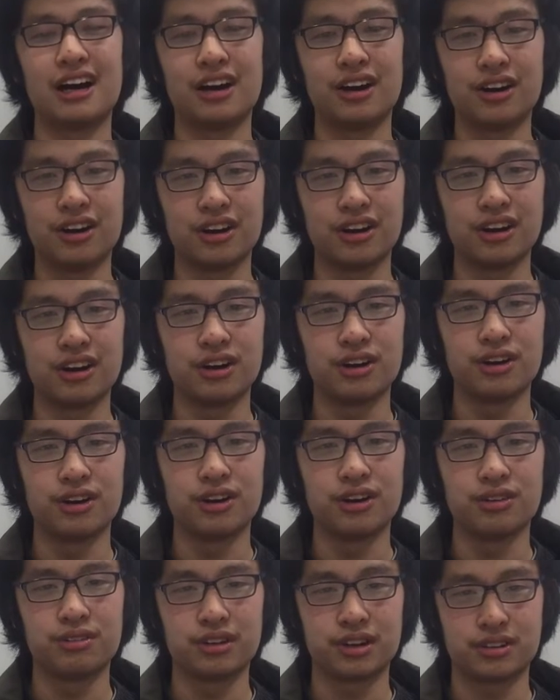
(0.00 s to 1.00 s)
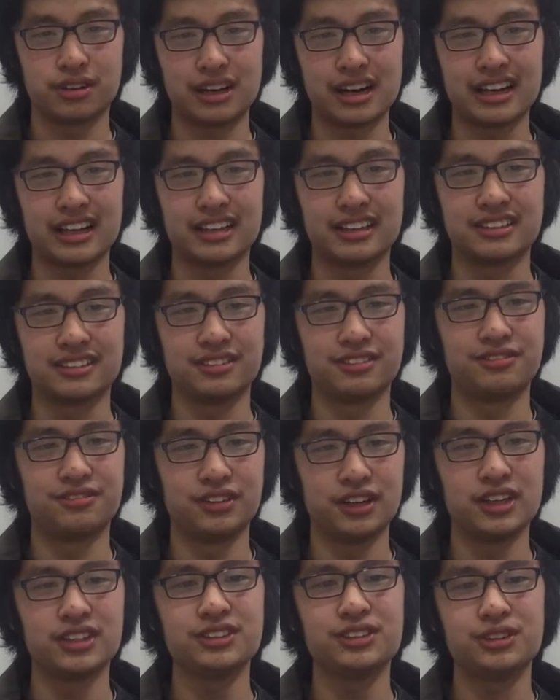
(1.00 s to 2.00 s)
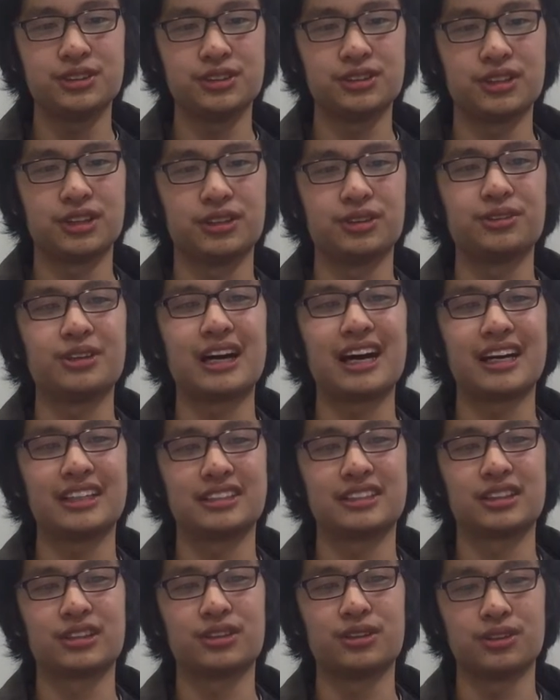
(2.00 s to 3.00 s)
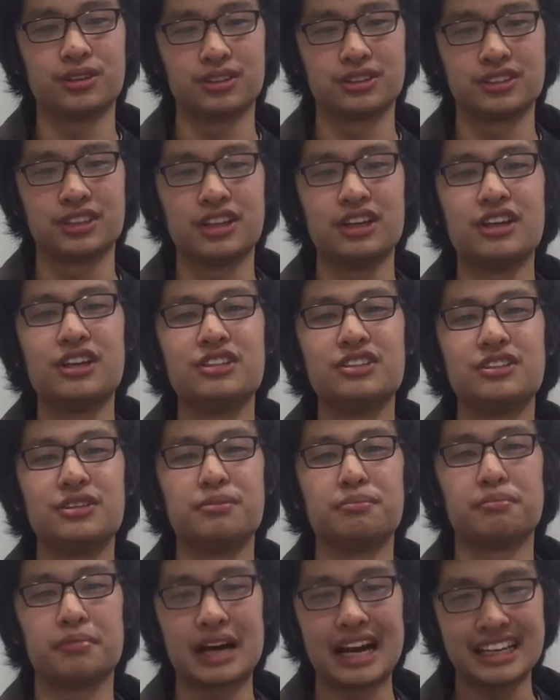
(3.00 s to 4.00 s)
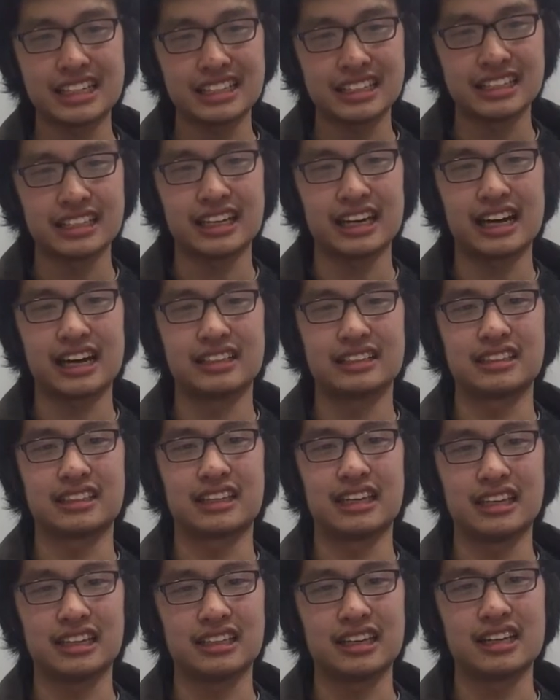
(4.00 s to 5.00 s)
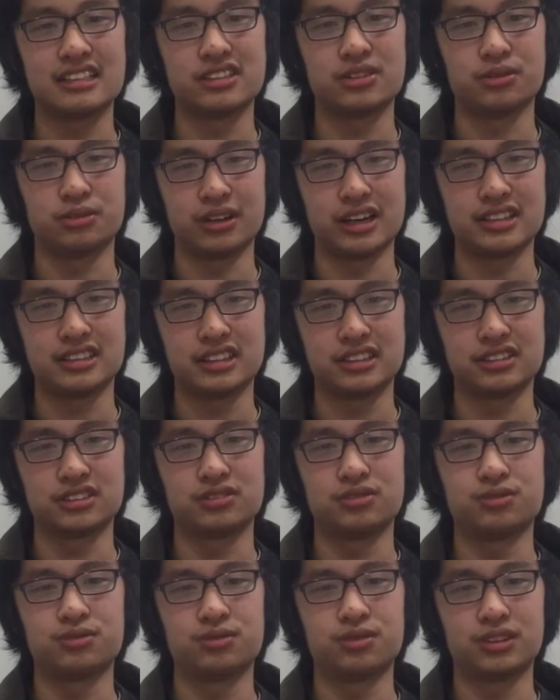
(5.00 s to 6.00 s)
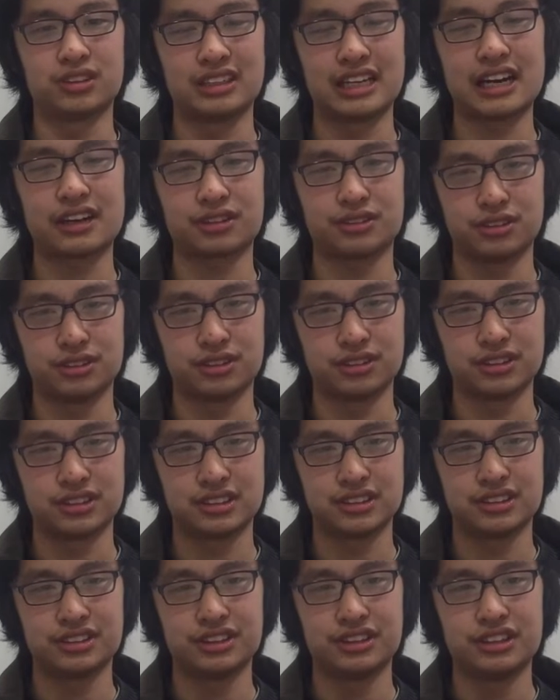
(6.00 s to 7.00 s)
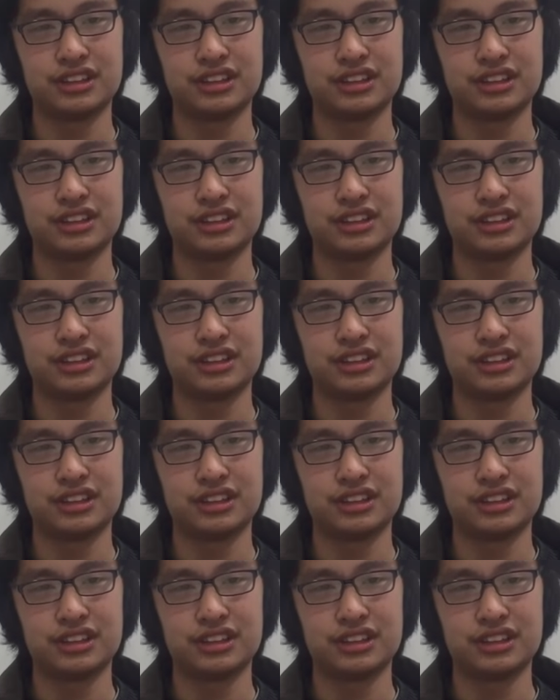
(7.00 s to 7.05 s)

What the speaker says: or require the first user who adds the course to manually add the key dates and weightings for that course.